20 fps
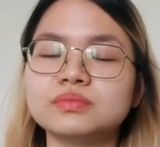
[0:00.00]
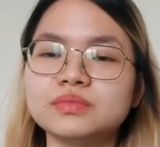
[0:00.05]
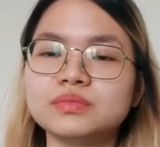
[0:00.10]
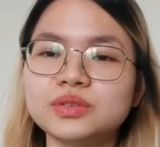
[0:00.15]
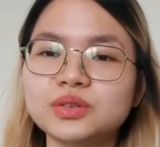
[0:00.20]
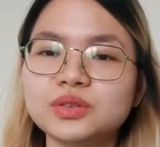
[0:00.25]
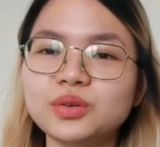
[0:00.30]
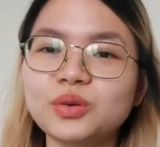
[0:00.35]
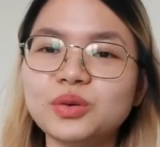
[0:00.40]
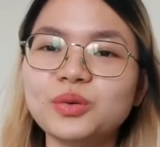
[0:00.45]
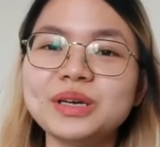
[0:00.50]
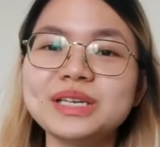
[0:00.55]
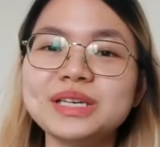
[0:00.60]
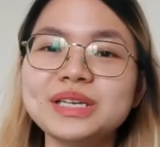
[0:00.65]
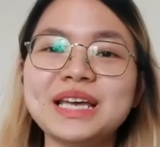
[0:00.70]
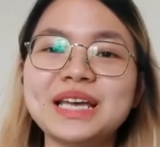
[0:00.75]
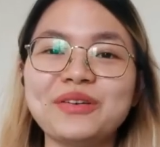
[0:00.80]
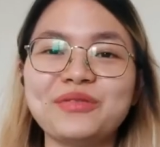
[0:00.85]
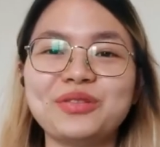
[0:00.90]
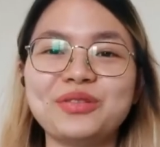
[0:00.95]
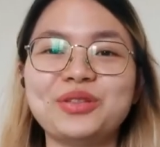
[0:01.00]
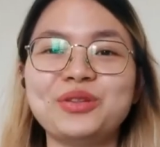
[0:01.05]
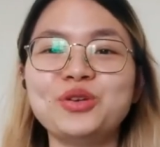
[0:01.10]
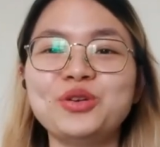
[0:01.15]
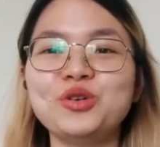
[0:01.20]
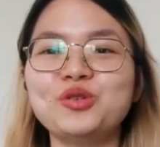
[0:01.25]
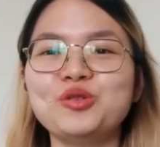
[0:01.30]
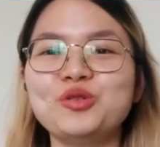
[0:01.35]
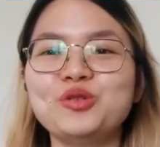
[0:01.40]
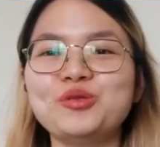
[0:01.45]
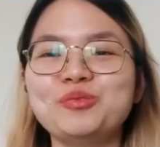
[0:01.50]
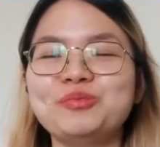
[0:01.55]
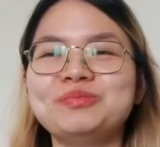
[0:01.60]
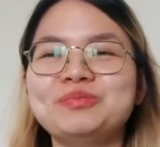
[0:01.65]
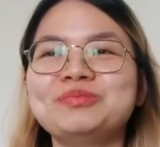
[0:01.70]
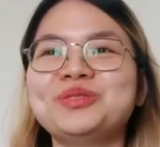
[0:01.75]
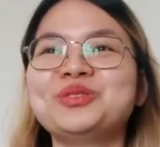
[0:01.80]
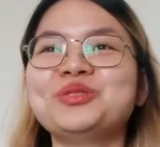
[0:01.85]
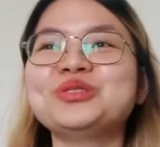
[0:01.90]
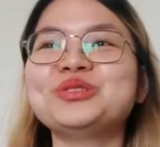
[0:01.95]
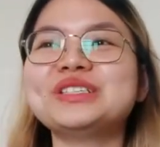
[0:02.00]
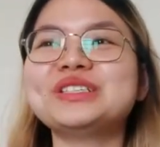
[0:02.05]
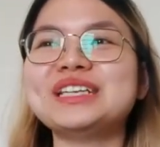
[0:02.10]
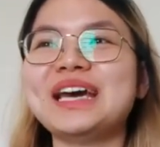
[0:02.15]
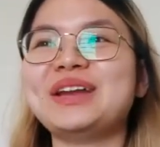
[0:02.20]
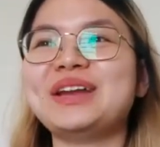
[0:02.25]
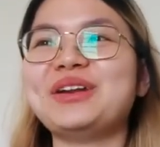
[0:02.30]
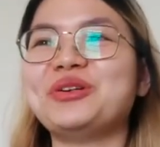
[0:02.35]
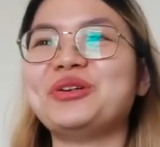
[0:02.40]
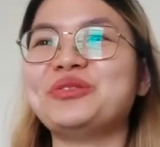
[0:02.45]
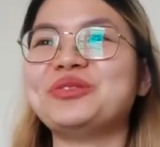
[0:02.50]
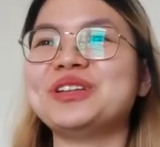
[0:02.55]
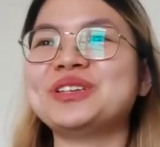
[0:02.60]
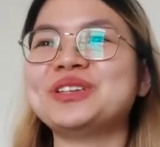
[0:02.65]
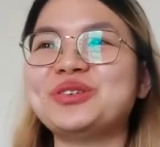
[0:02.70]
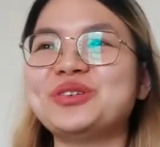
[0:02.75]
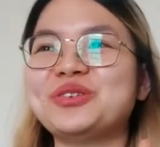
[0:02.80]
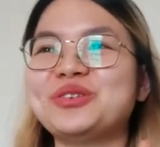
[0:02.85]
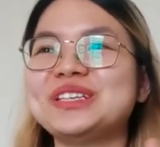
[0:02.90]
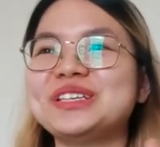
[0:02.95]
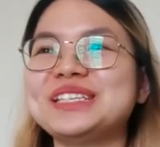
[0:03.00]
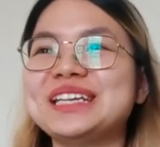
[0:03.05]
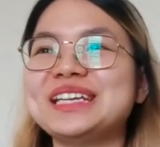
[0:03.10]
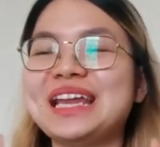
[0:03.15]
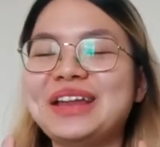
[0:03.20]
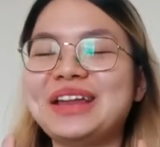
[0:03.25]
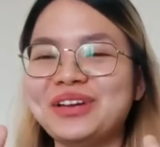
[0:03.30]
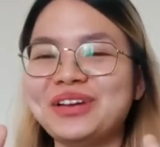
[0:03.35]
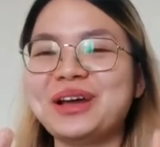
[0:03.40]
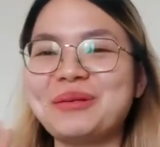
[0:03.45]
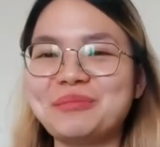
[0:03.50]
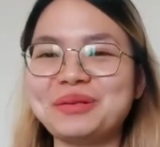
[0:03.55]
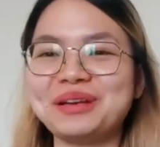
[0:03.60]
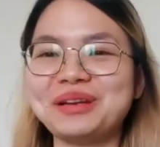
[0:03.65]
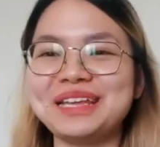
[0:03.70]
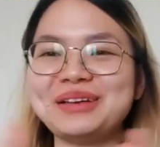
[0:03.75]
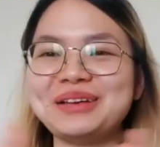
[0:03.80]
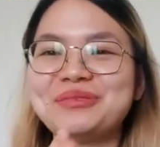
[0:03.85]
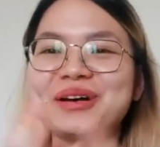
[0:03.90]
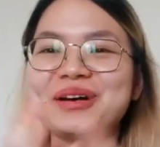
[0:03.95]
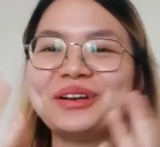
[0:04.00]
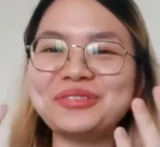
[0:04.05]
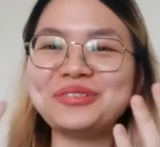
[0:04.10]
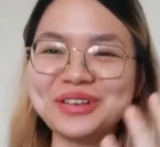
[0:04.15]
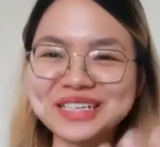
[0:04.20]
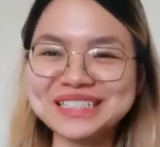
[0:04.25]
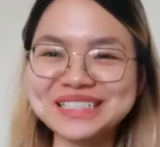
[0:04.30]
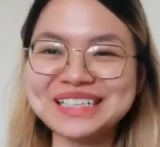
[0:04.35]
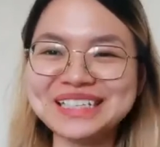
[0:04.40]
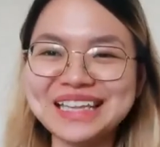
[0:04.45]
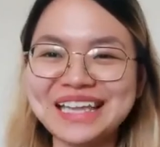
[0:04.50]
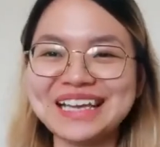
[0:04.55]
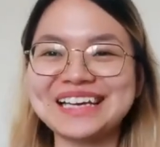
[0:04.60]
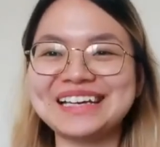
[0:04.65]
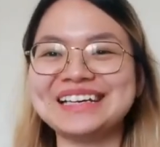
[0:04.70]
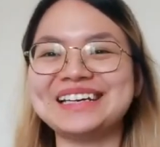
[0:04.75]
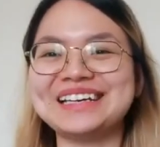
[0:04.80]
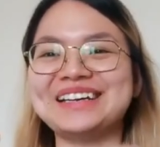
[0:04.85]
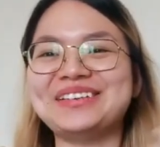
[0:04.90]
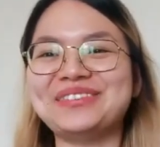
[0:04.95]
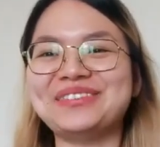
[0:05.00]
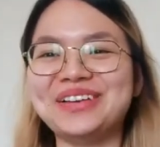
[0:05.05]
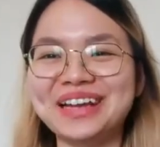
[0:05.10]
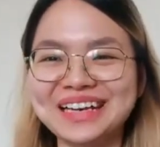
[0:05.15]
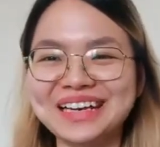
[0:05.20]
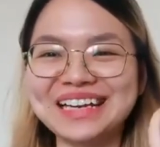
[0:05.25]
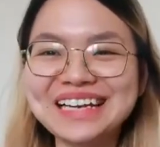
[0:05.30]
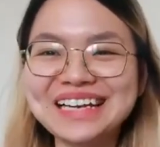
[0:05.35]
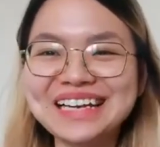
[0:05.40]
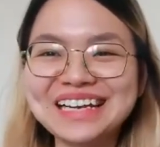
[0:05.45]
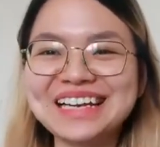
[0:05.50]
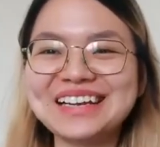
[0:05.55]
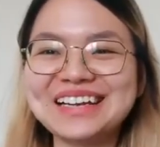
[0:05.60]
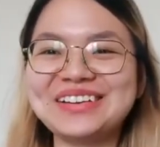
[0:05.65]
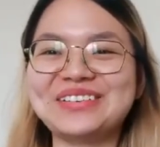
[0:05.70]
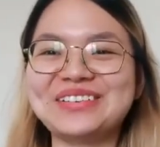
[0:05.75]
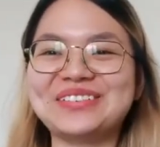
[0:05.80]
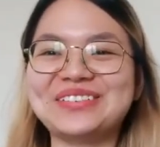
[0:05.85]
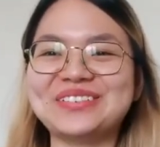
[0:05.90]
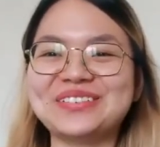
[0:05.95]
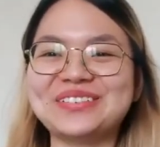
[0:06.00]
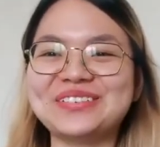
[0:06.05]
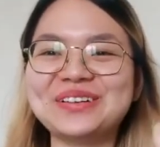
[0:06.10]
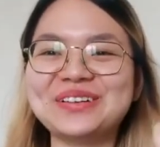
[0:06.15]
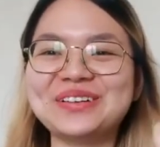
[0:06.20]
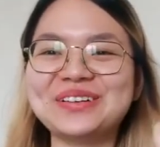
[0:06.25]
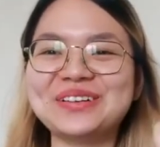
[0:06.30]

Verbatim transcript: So always have two sides of the stories in every company, one risk taker and one, you know,